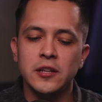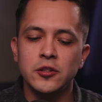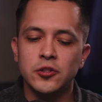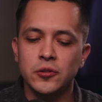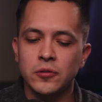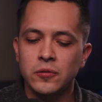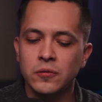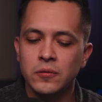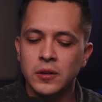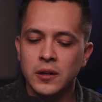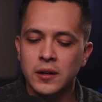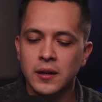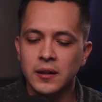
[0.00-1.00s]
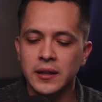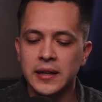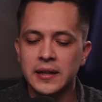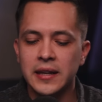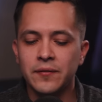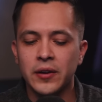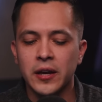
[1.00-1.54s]
into
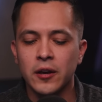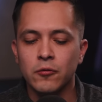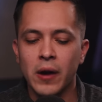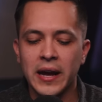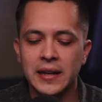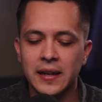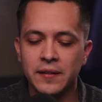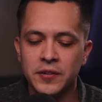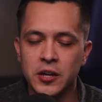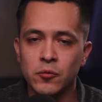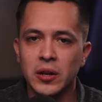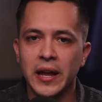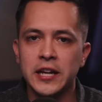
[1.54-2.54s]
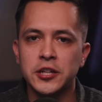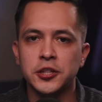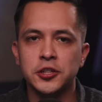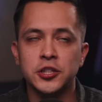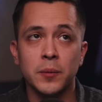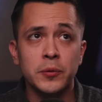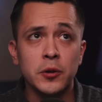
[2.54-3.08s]
clean living, right living,
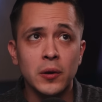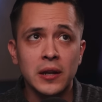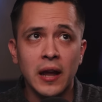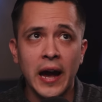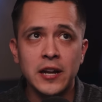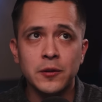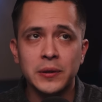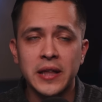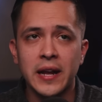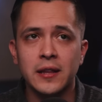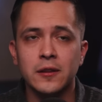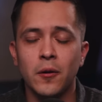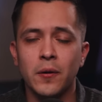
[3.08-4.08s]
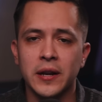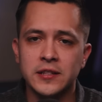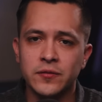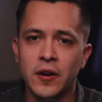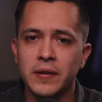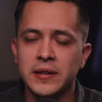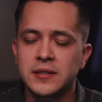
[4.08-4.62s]
relationship, you're aligned with that authority.
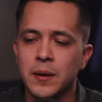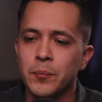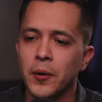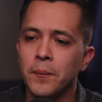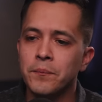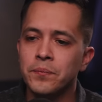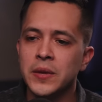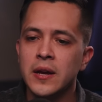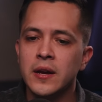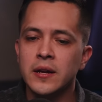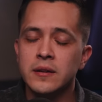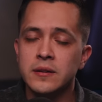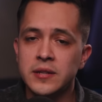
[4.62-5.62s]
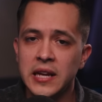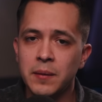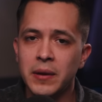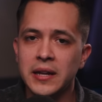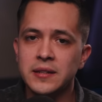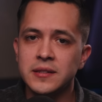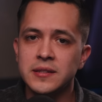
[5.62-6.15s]
It's very simple.
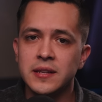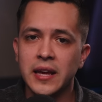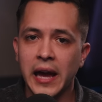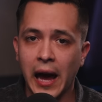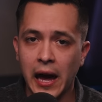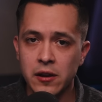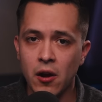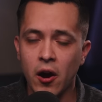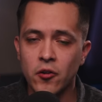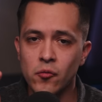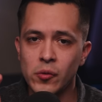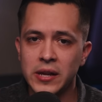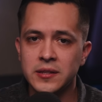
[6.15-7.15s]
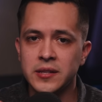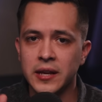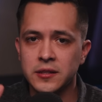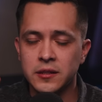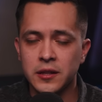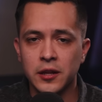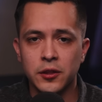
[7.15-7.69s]
Demons cannot
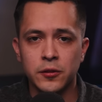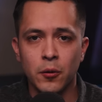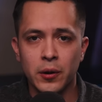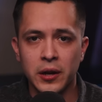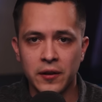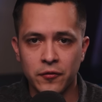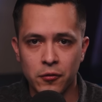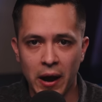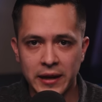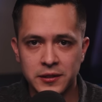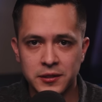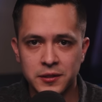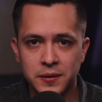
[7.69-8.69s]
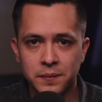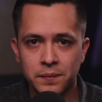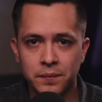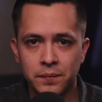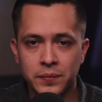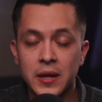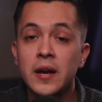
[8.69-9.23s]
resist the authority of Christ.
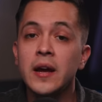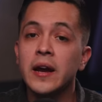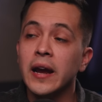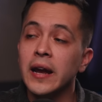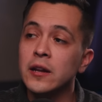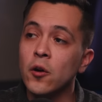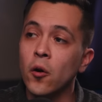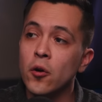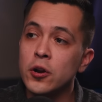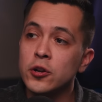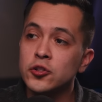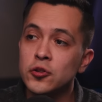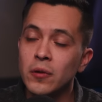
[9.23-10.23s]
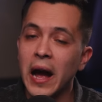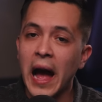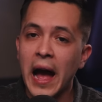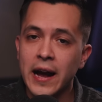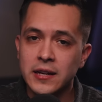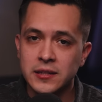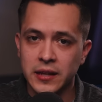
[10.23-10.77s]
In order to
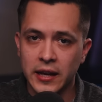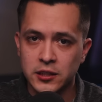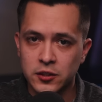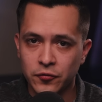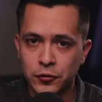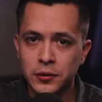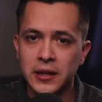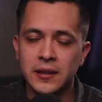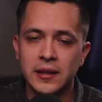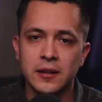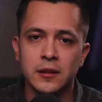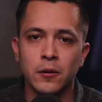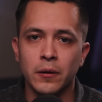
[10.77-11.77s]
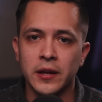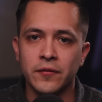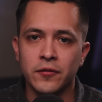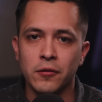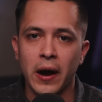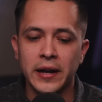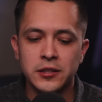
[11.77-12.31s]
access fully the authority
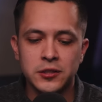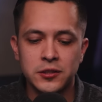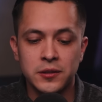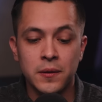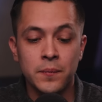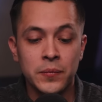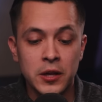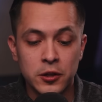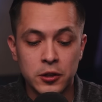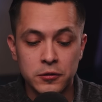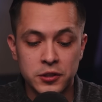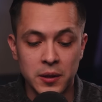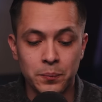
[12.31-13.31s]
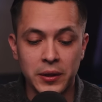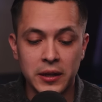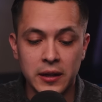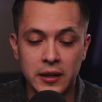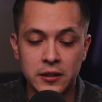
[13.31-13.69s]
of Christ, you simply